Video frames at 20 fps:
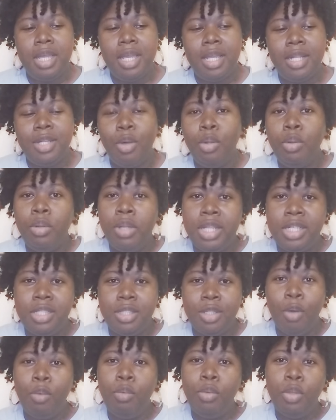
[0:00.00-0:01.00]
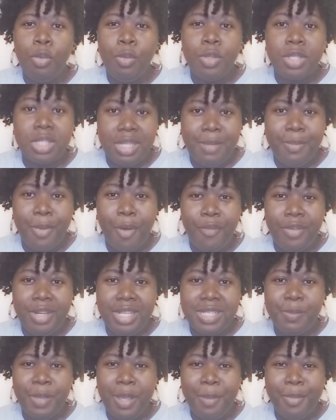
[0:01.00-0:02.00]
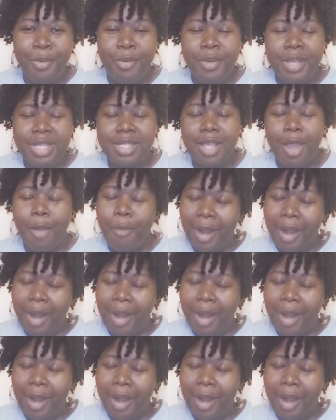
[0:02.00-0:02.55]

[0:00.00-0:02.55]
Don't let don't lose sleep over this people. It's all right.